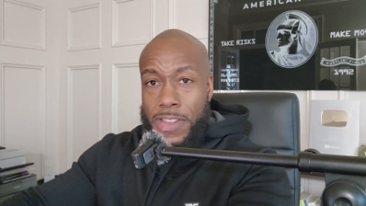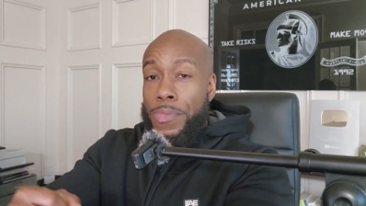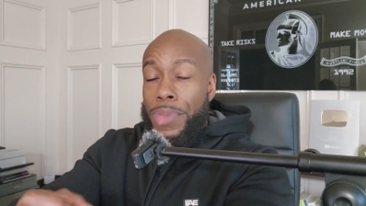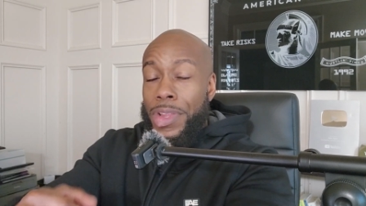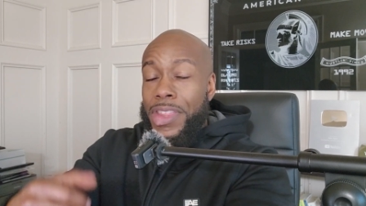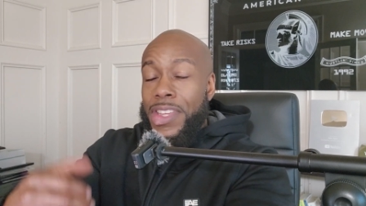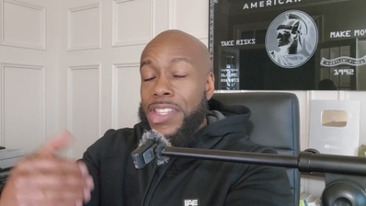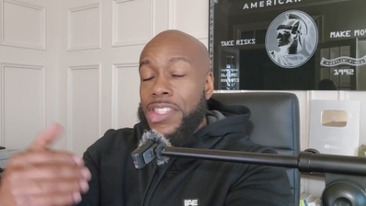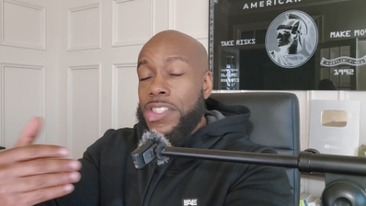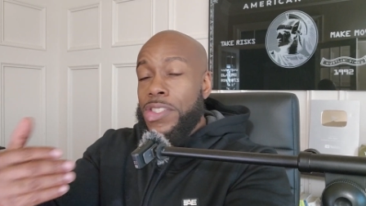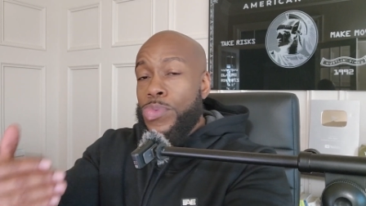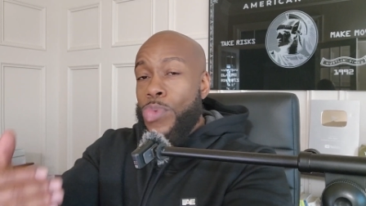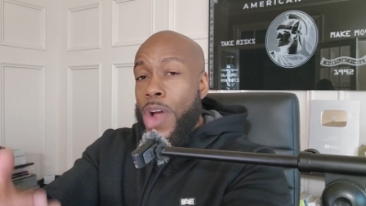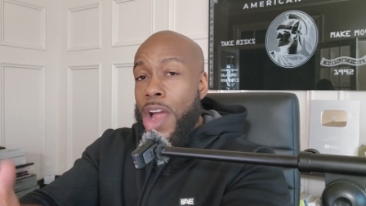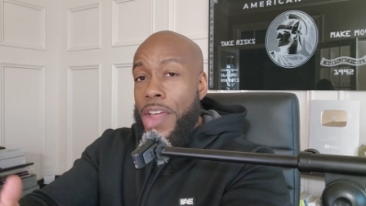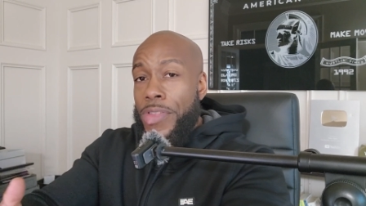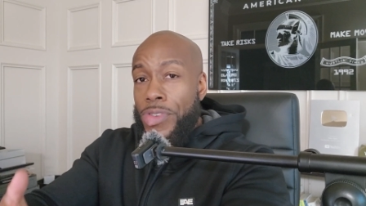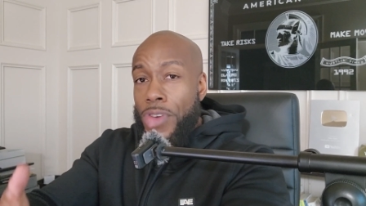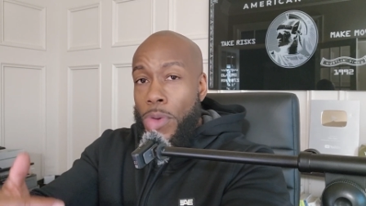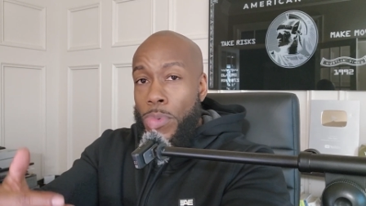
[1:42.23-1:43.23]
But this is why
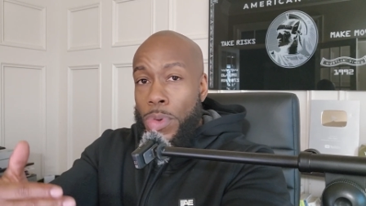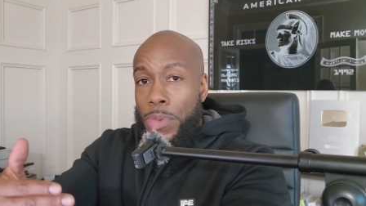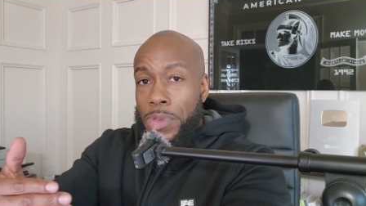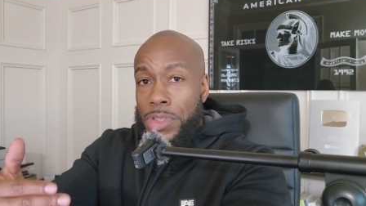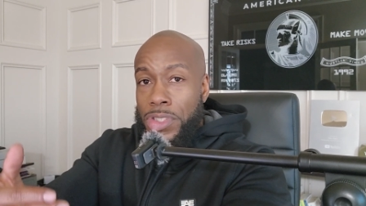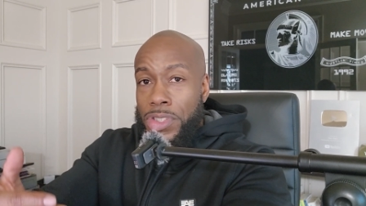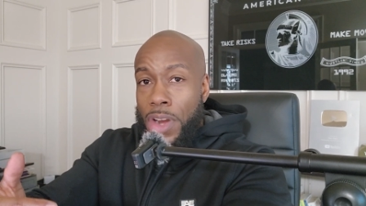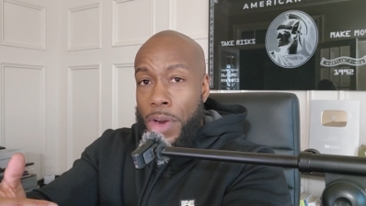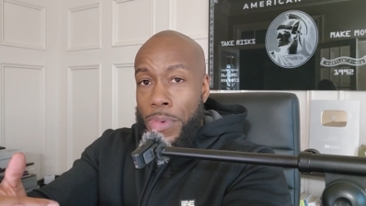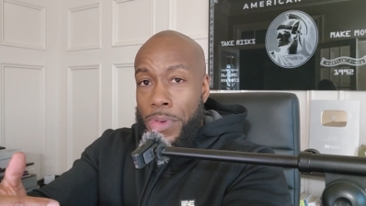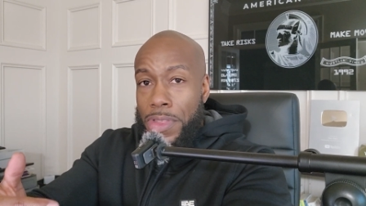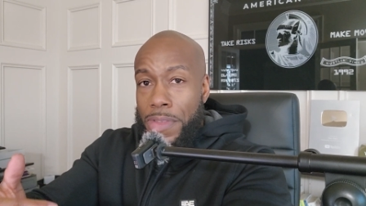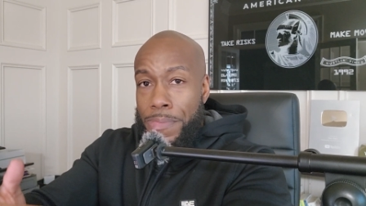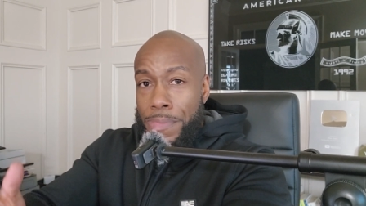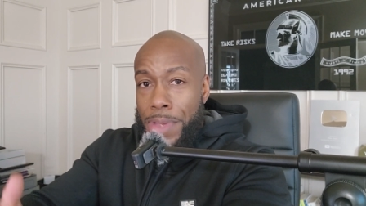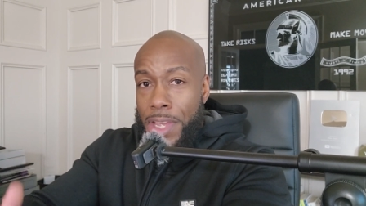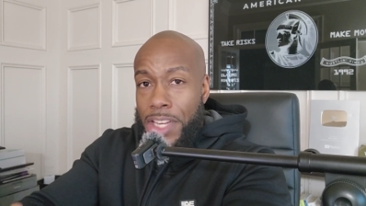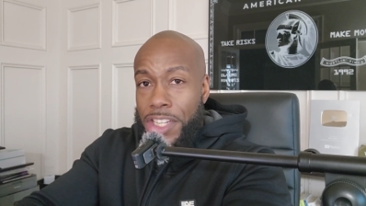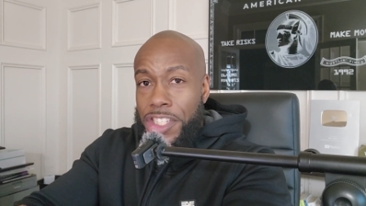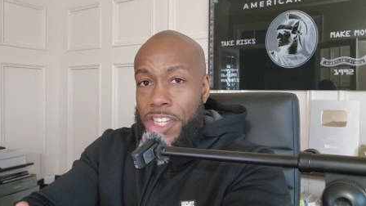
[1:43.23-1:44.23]
I thought we would start with the
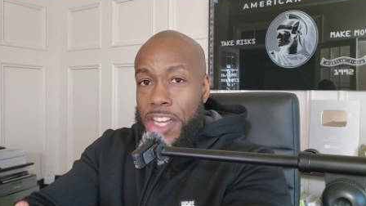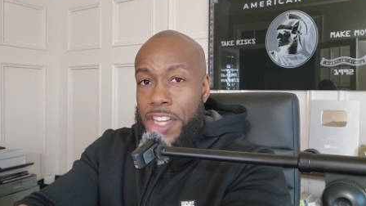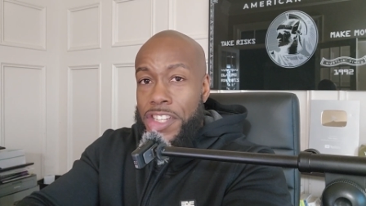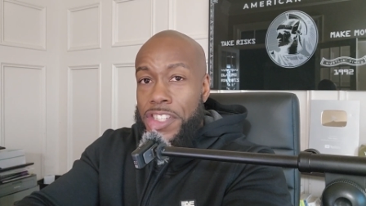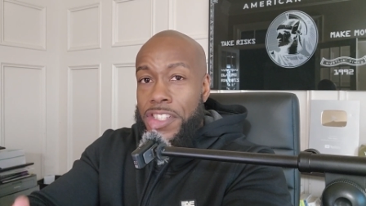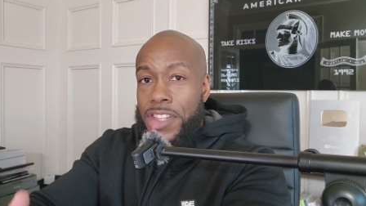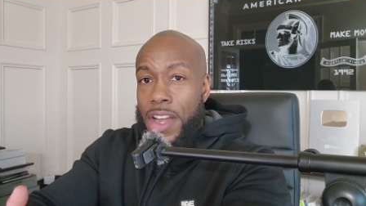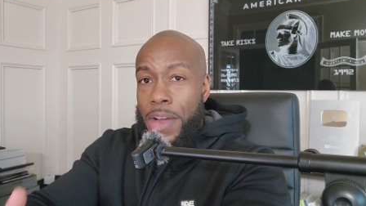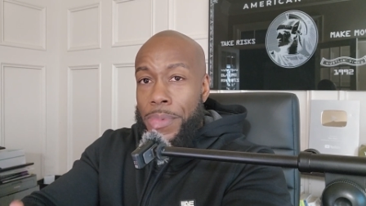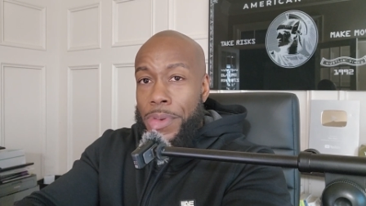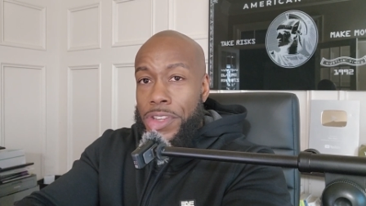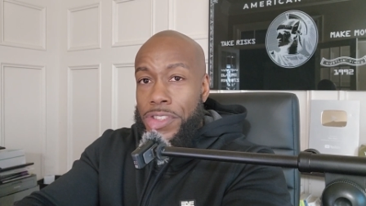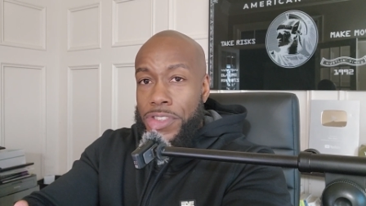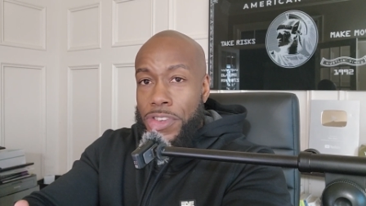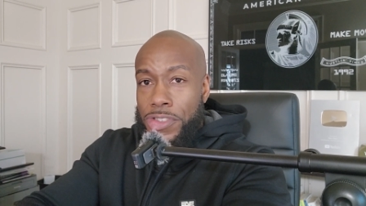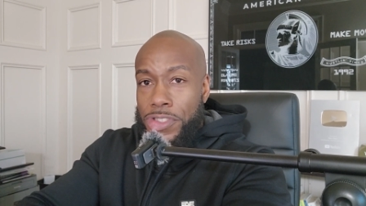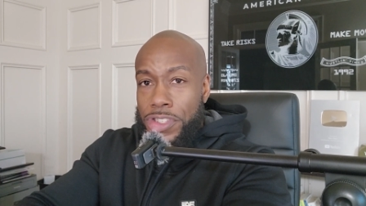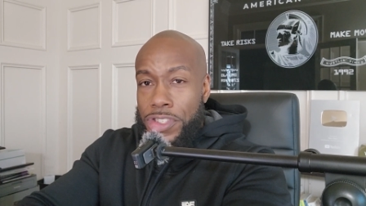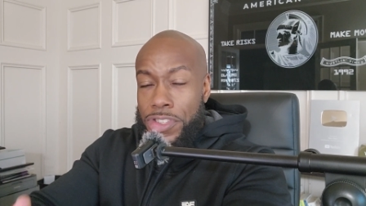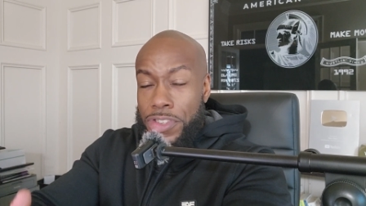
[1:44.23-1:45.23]
big changes coming to
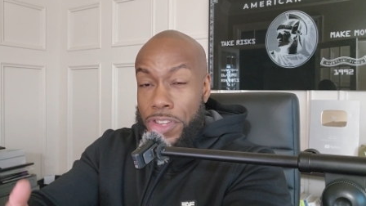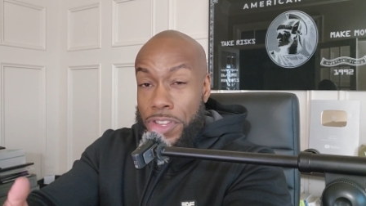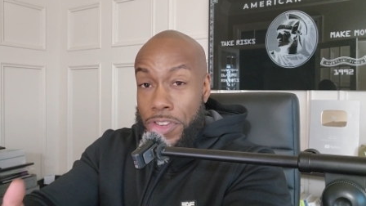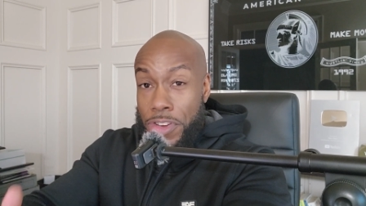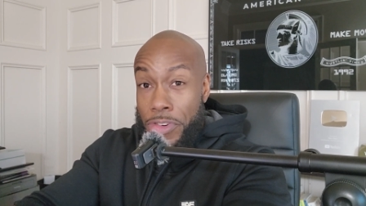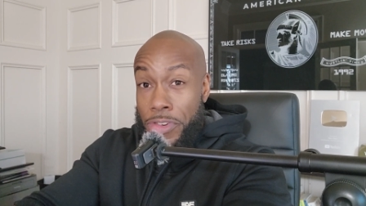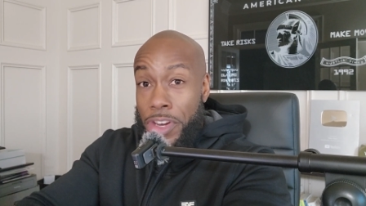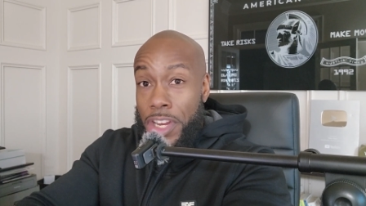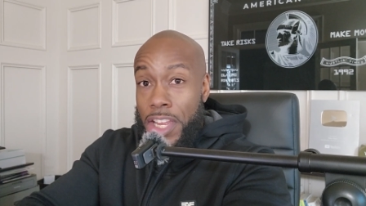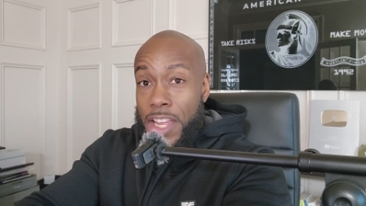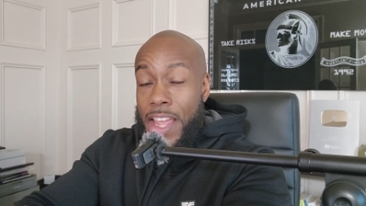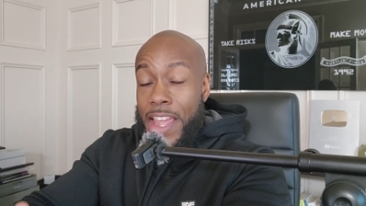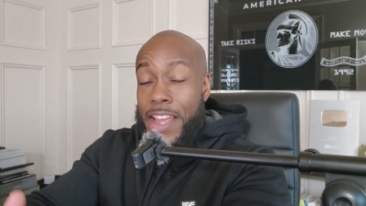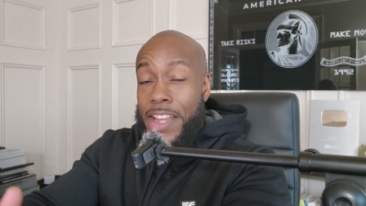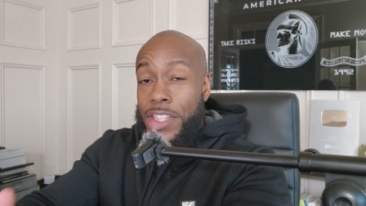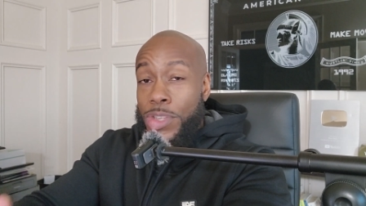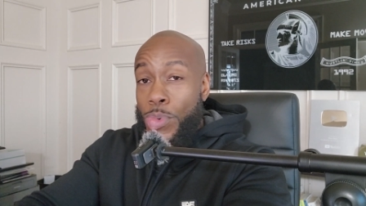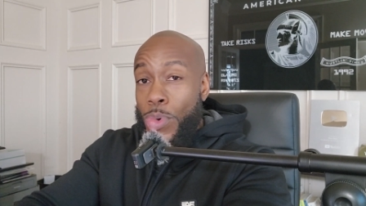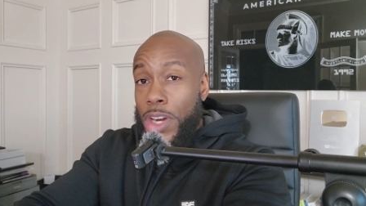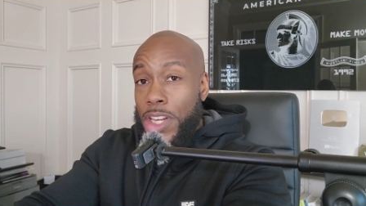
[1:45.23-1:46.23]
Social Security
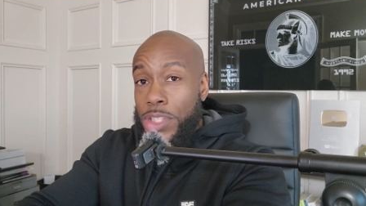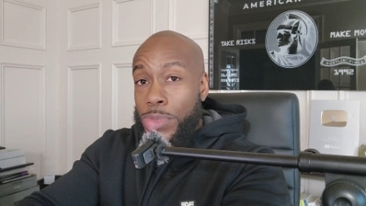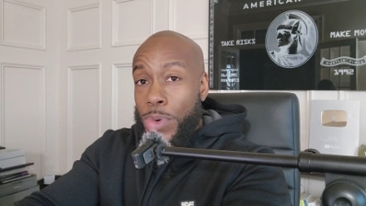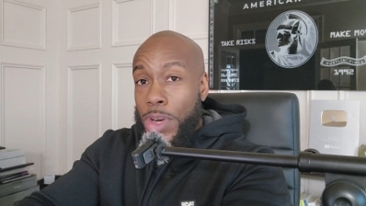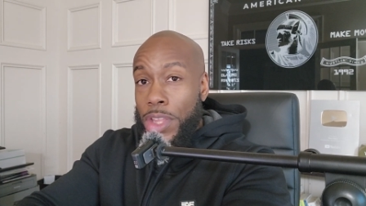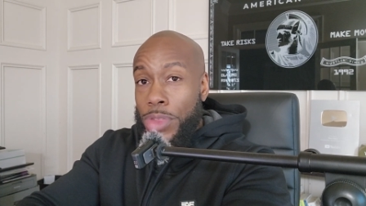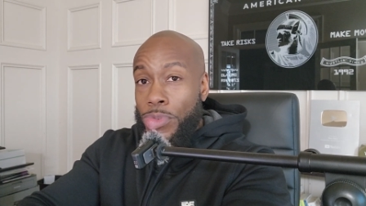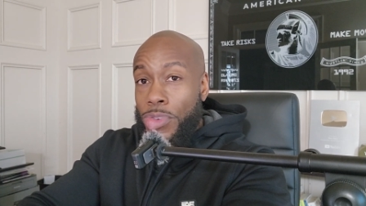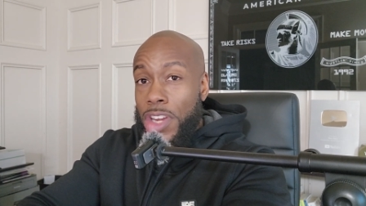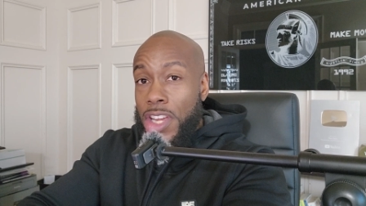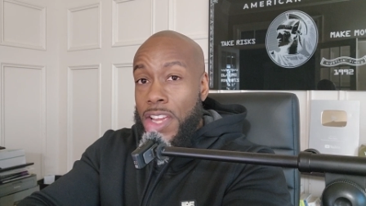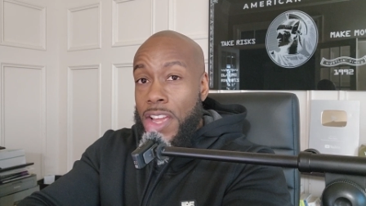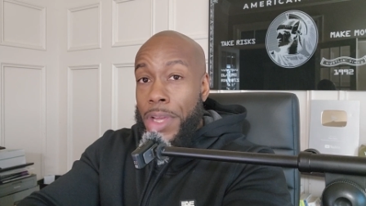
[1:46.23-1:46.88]
in 2023,